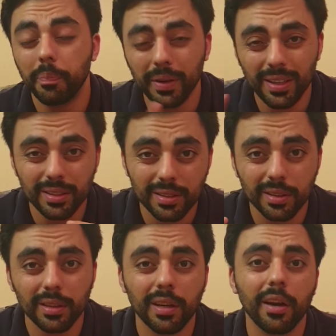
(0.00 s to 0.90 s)

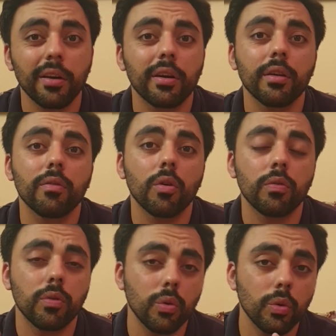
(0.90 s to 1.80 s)
Builds a narrative
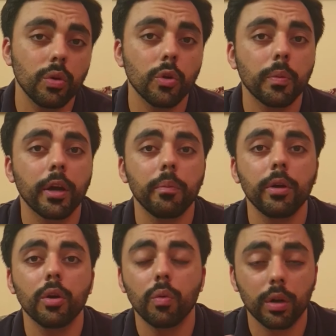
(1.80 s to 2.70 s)
of who you might
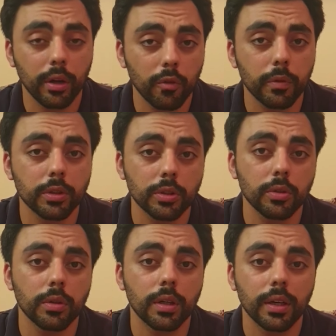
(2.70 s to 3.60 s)
be or what kind of
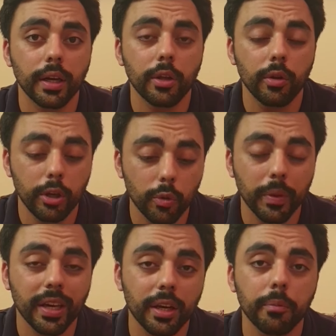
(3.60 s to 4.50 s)
person you are, and you need to
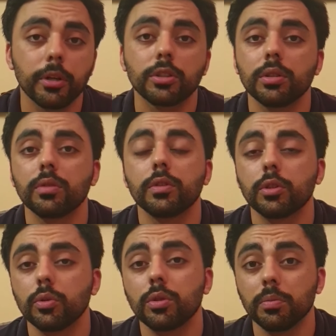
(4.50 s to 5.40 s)
make an impression in the
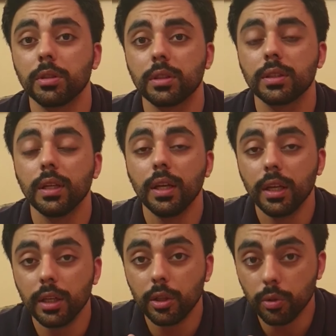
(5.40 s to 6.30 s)
first 2-3 minutes.
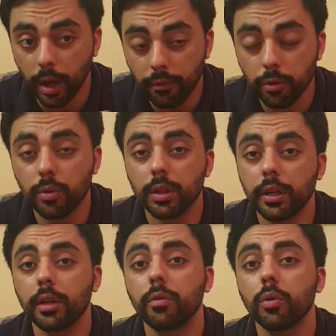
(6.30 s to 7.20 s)
You have to know
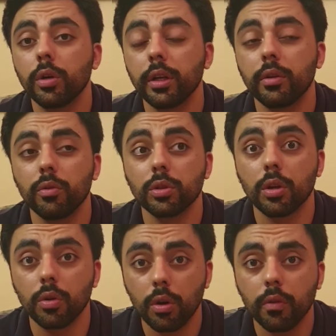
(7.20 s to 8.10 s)
that interviewer interviews a
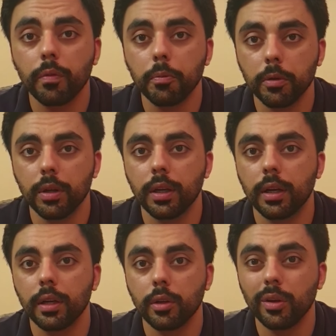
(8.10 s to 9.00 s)
lot of people,
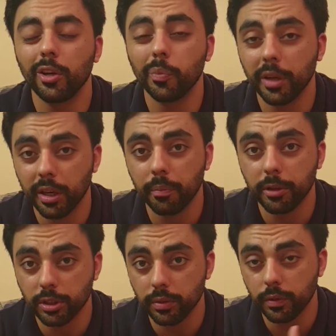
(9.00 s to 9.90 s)
and you need to make an
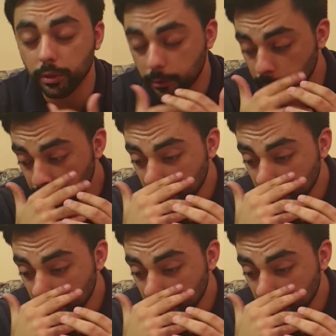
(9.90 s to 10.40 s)
impression first.